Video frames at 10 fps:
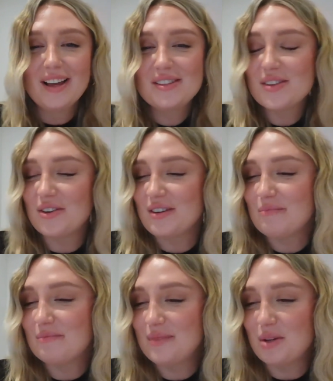
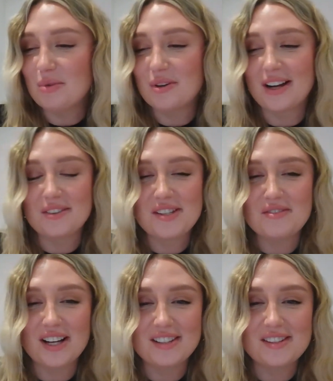Sorry, Newport County
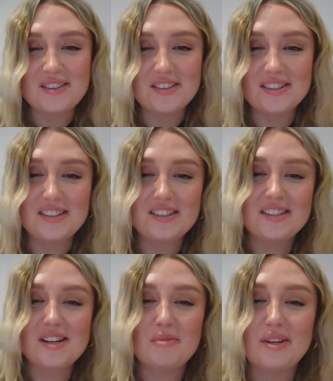fans. You can
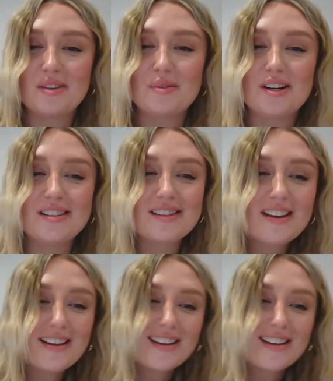tell me otherwise.